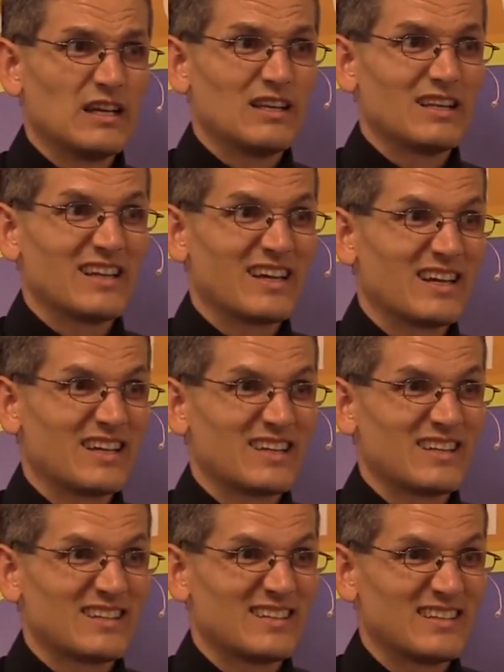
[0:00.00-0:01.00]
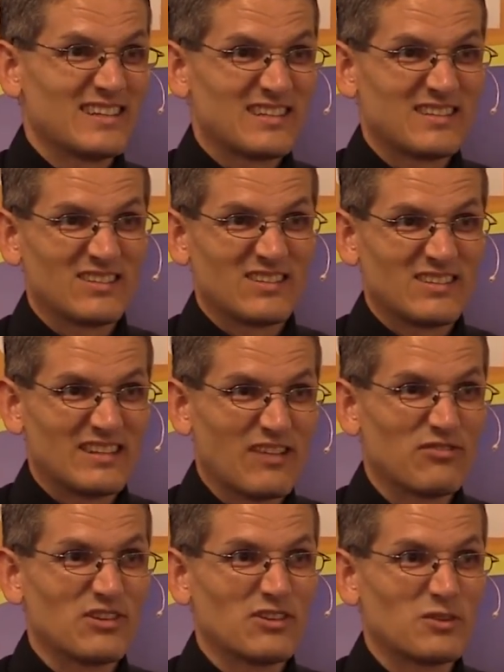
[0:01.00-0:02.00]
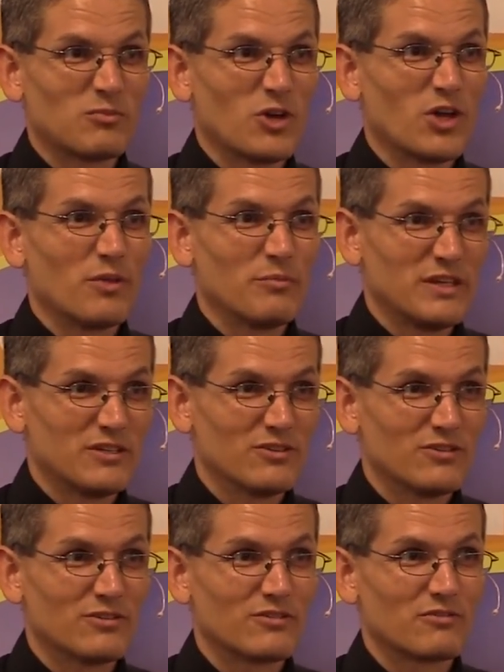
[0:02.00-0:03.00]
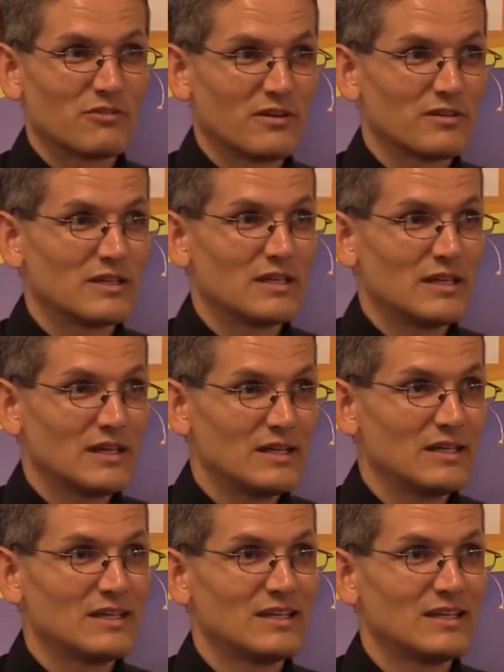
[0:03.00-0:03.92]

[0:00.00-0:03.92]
like 6 or 7 small meals throughout the day?